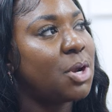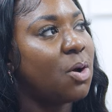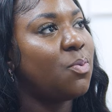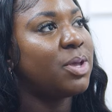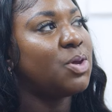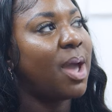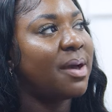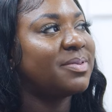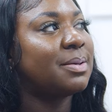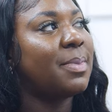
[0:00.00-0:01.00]
You know, when you
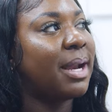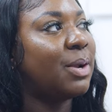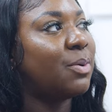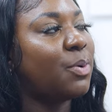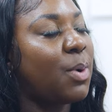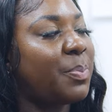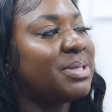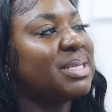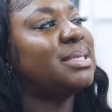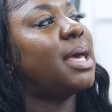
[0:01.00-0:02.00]
have somebody
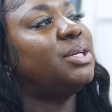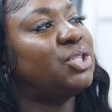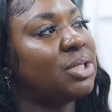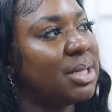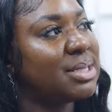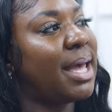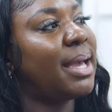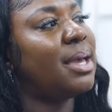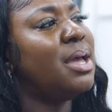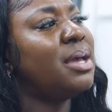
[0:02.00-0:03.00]
representation, it's
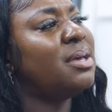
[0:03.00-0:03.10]
like